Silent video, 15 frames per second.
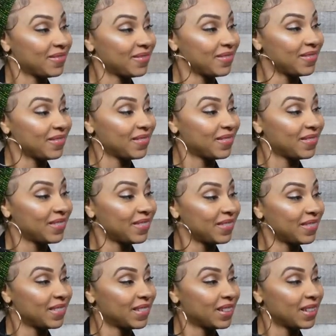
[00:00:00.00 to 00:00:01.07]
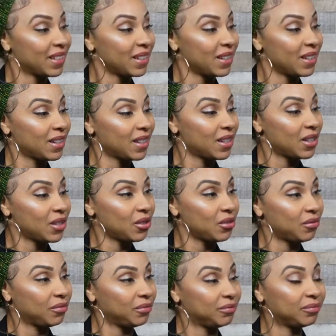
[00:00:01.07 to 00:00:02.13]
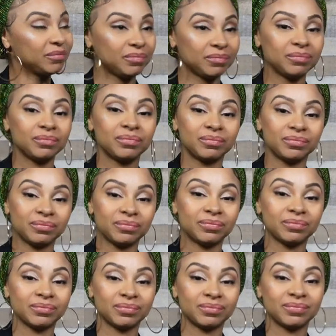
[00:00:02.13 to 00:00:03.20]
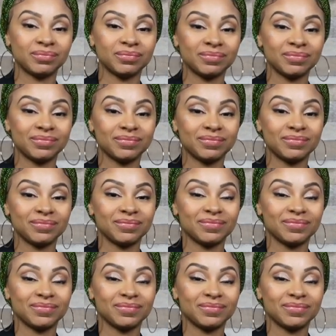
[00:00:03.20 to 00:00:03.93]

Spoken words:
[no speech]